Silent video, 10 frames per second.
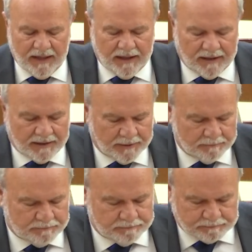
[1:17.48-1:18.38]

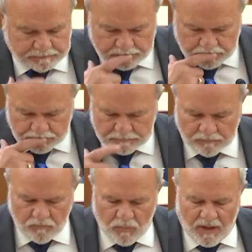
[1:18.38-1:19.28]

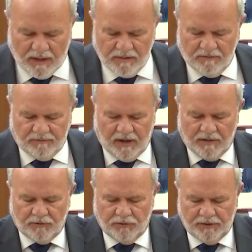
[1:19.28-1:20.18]
And the
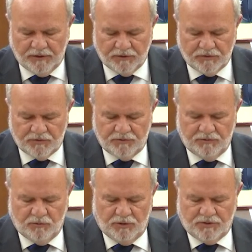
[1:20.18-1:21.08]
father is
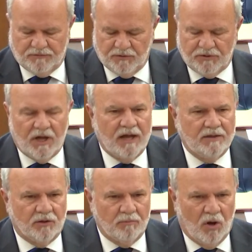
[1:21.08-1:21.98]
Christopher
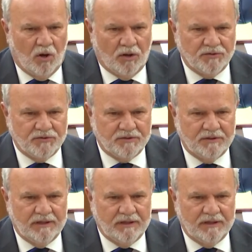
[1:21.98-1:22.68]
Tyler Moss.